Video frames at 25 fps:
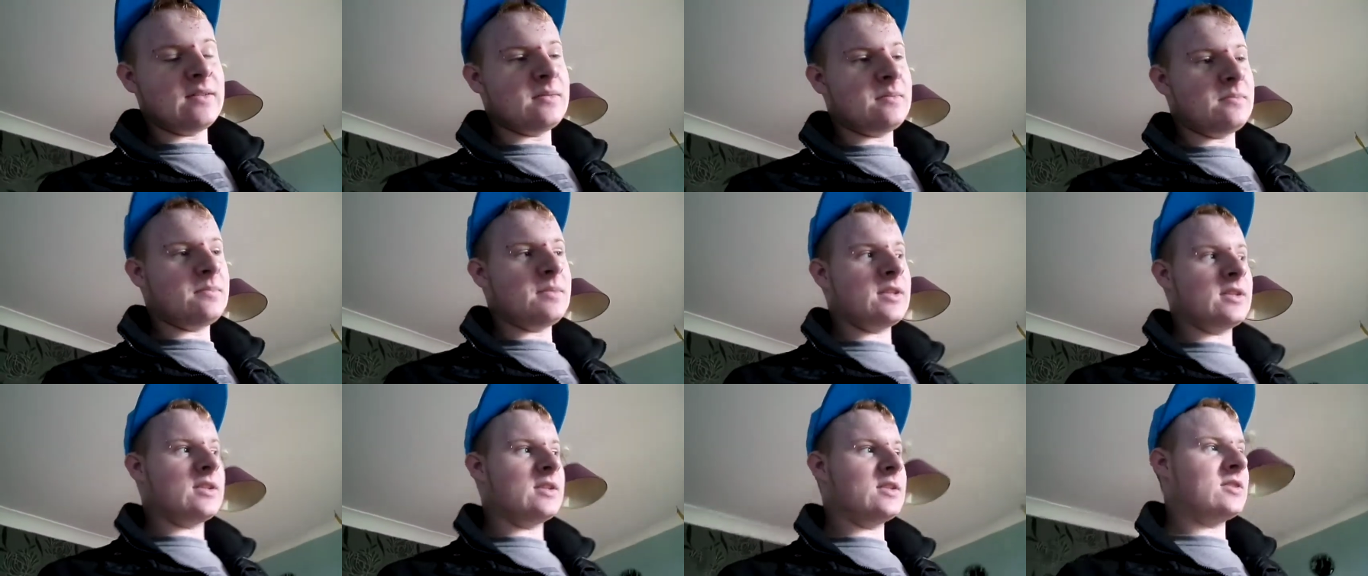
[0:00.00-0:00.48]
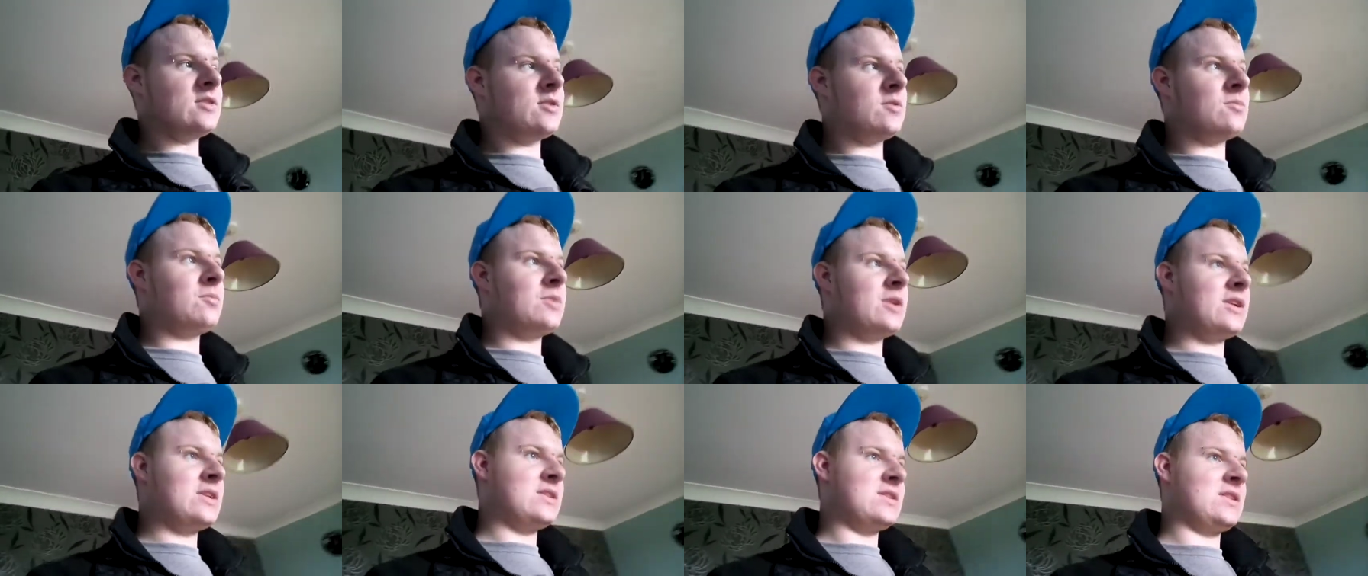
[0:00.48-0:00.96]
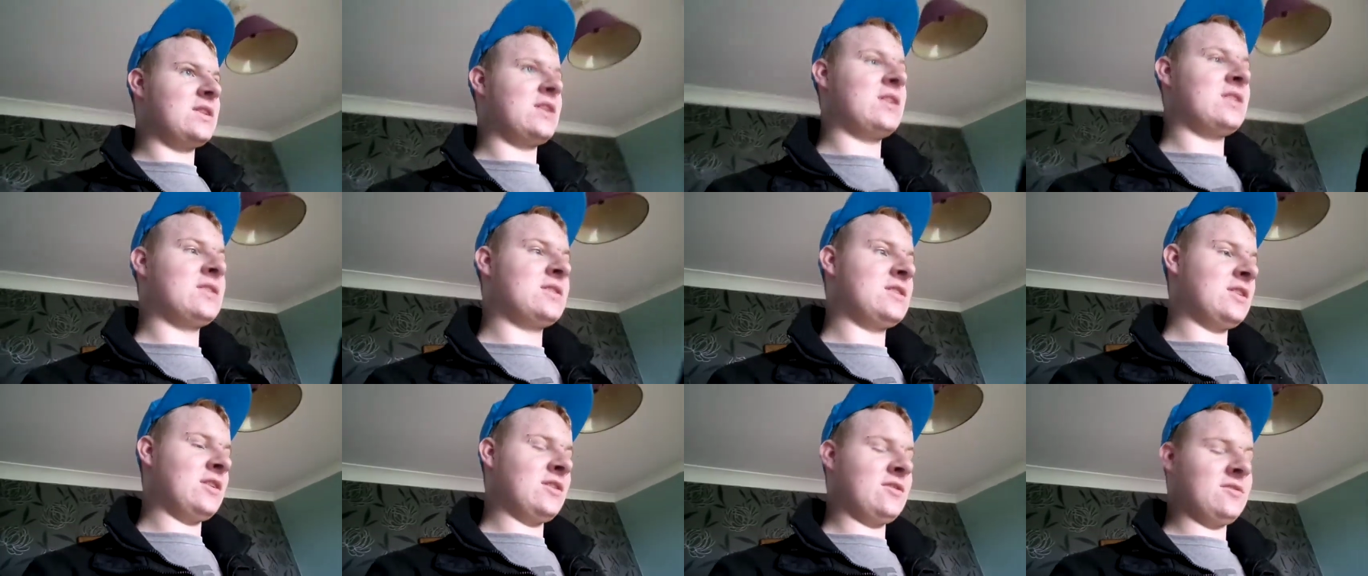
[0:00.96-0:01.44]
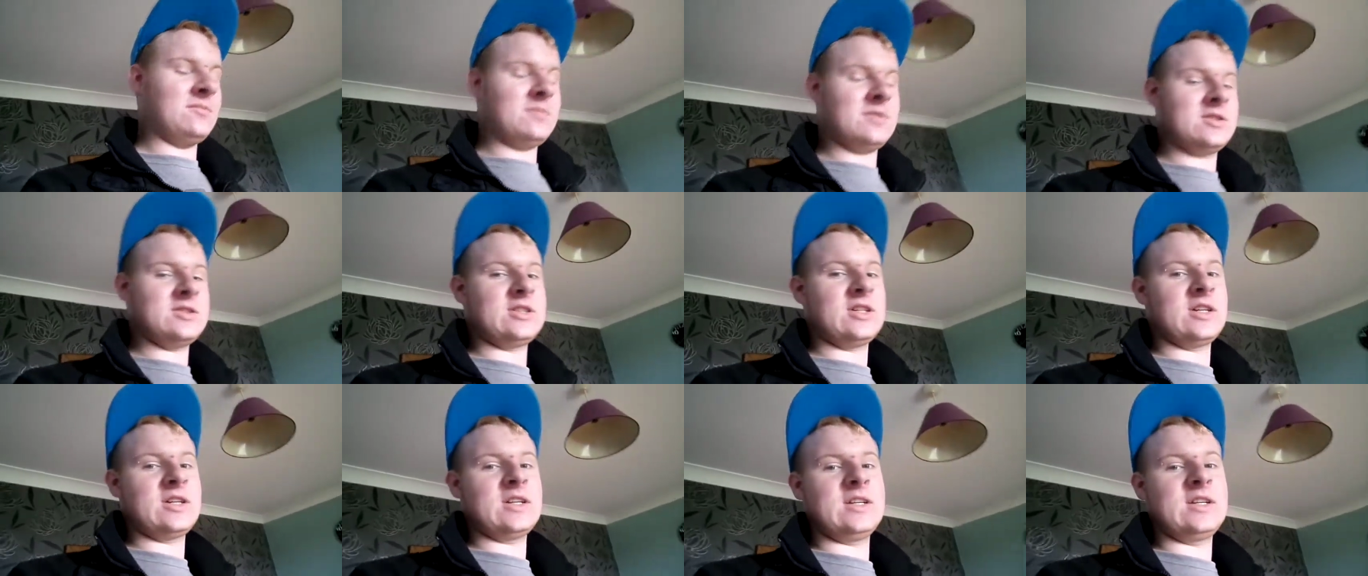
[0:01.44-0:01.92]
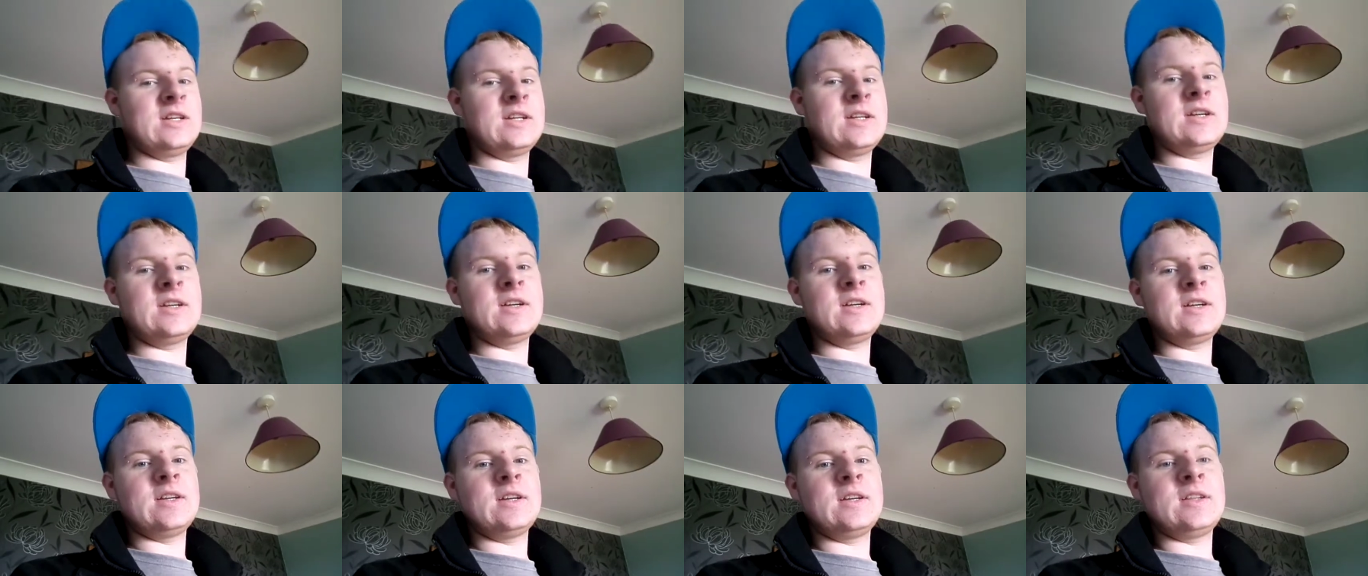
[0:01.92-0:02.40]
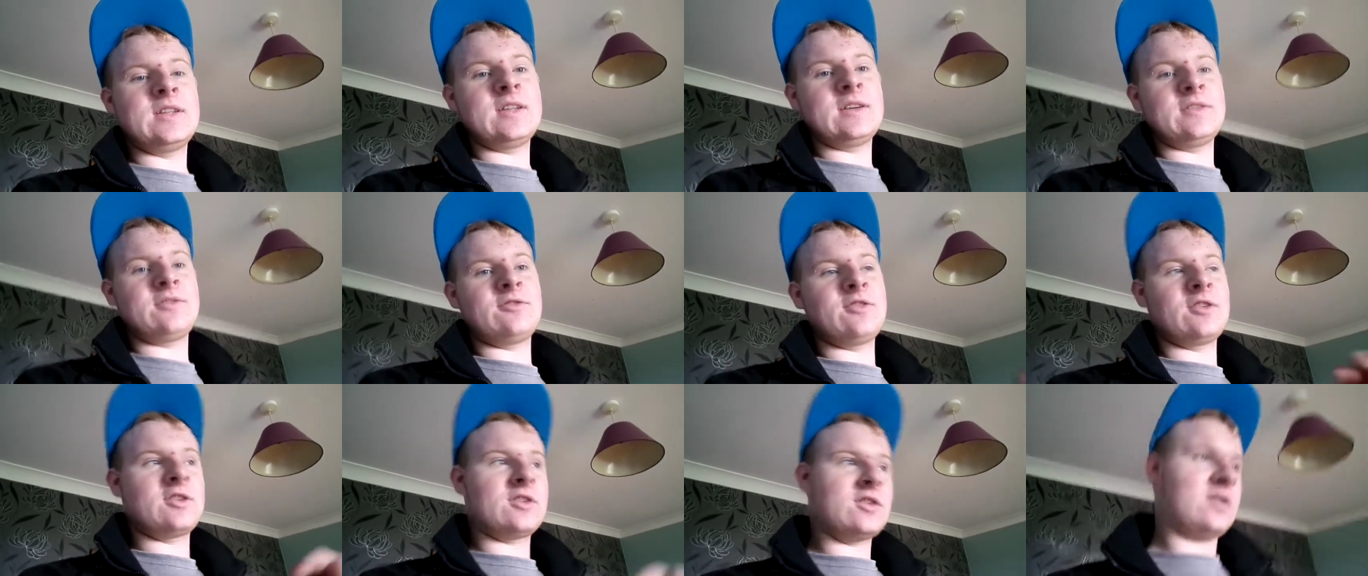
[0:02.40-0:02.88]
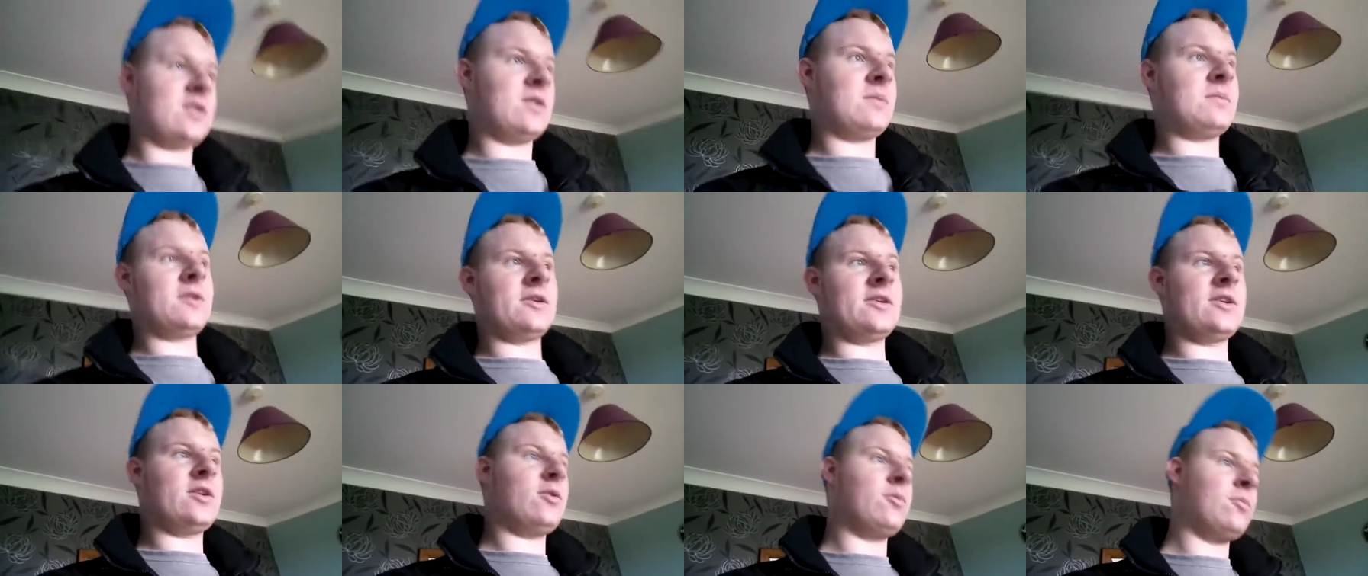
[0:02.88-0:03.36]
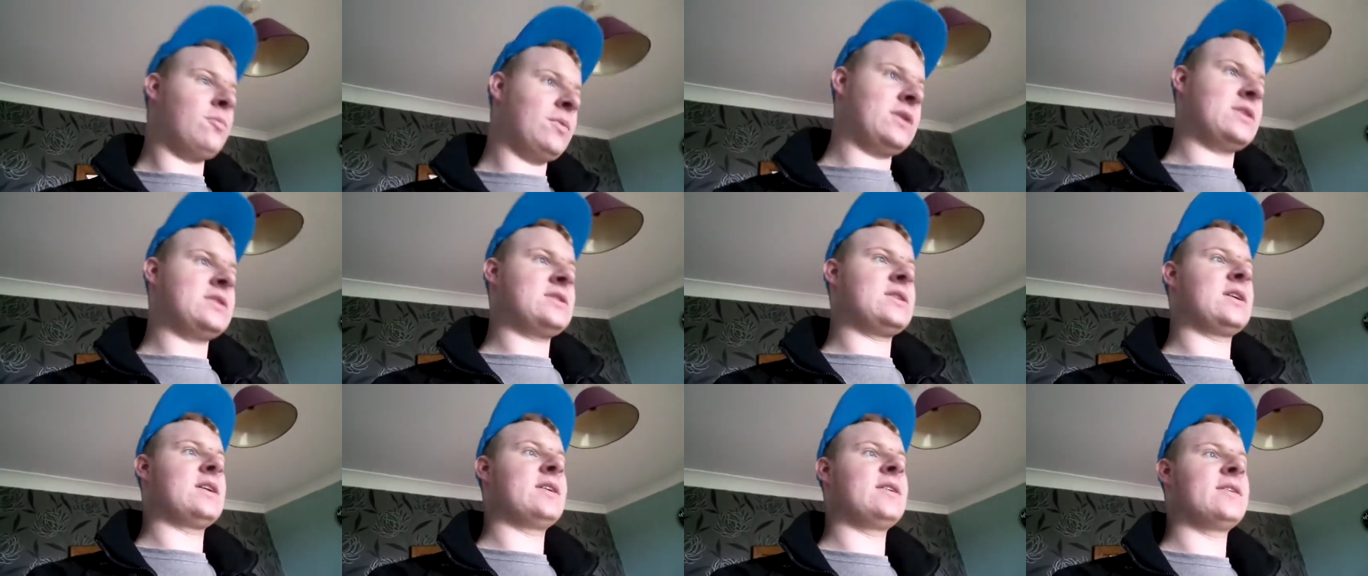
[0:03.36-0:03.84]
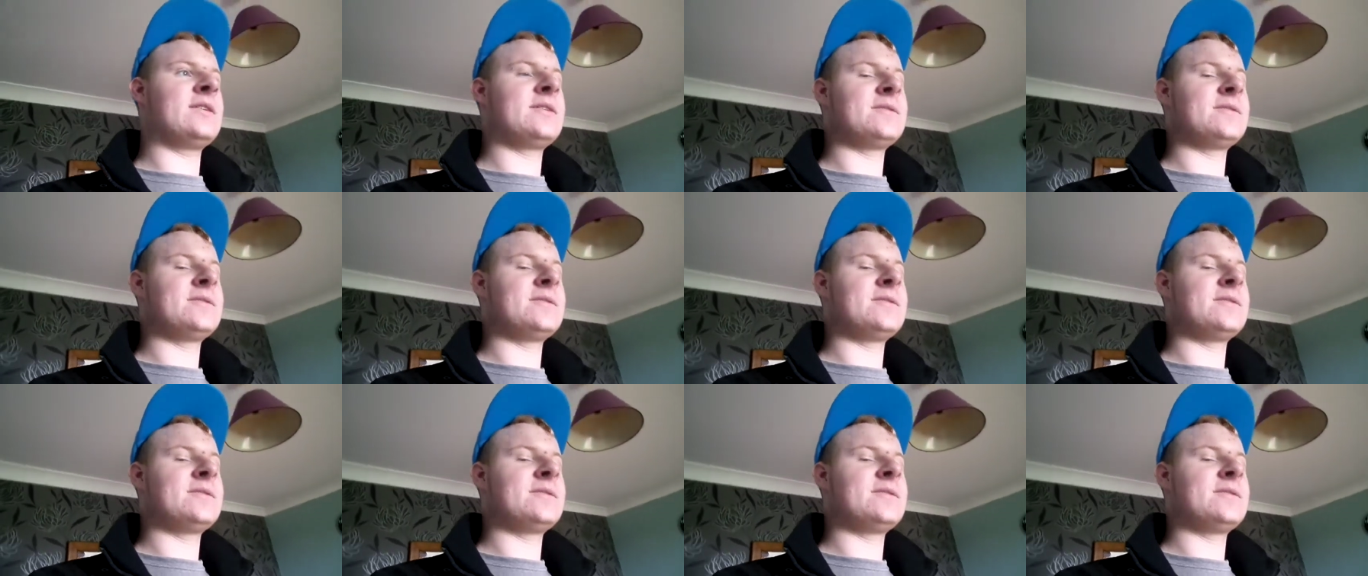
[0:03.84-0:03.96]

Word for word: because on Wednesday I set off my journey, therefore I couldn't upload it on Wednesday.